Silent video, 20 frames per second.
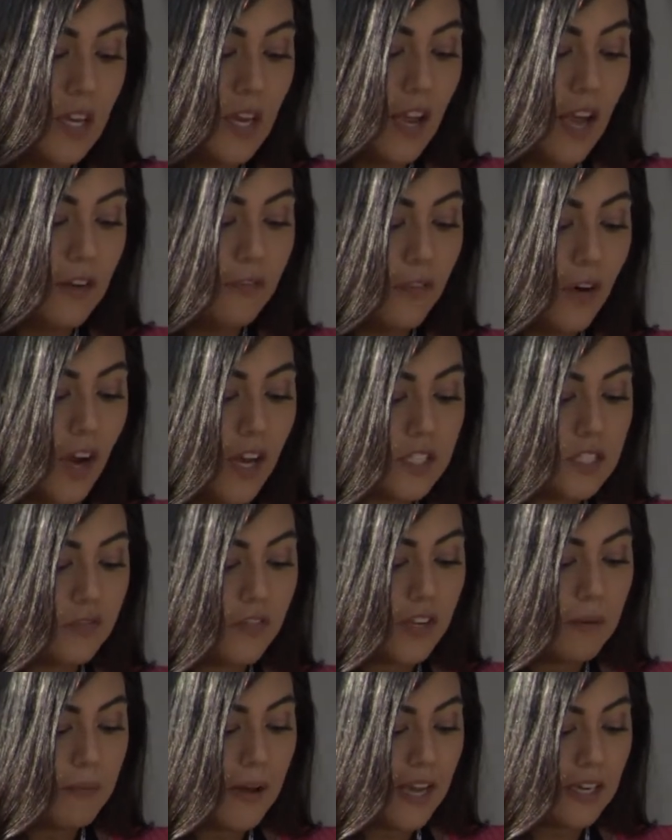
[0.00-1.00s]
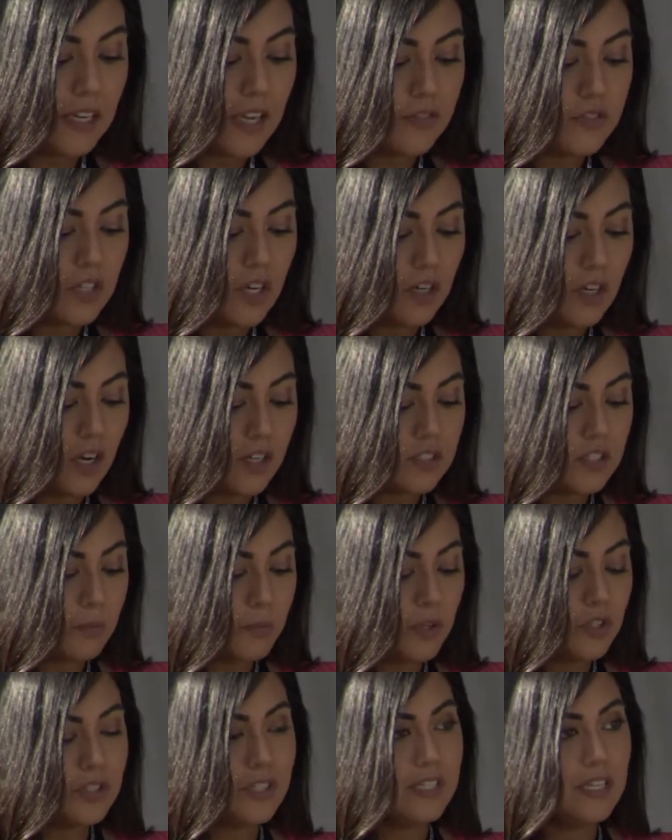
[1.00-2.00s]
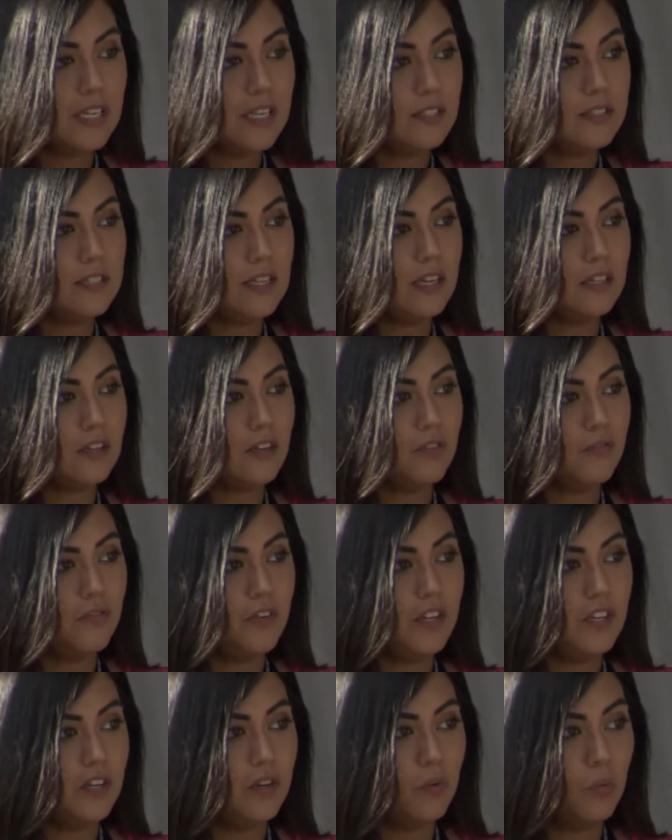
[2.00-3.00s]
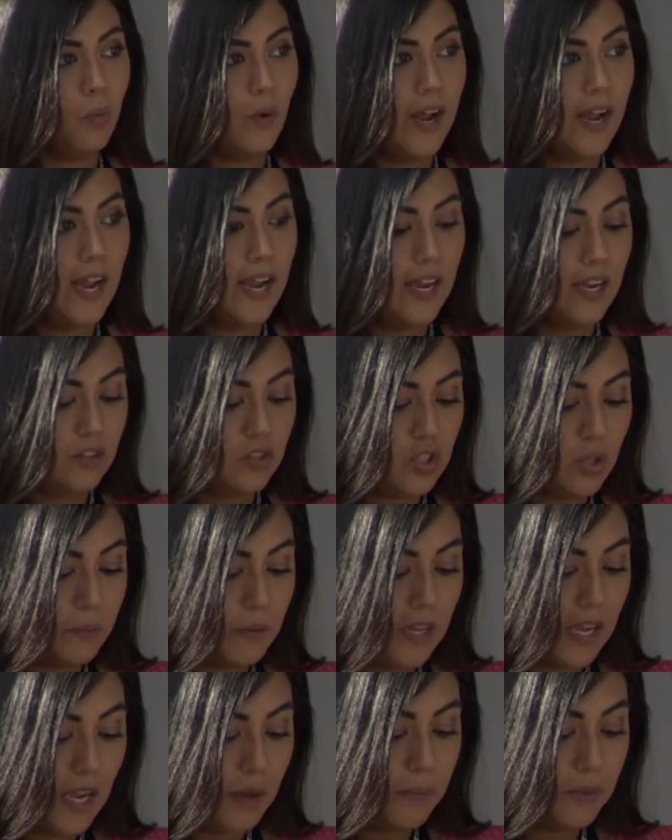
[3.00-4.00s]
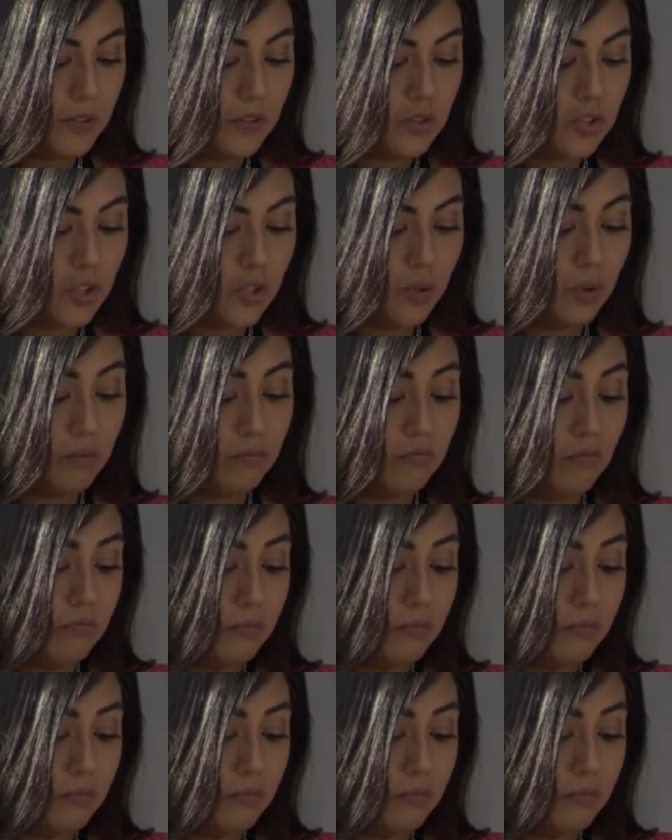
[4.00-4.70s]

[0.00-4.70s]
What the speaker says: And for us, feedback gives our customers an easy and convenient way to be able to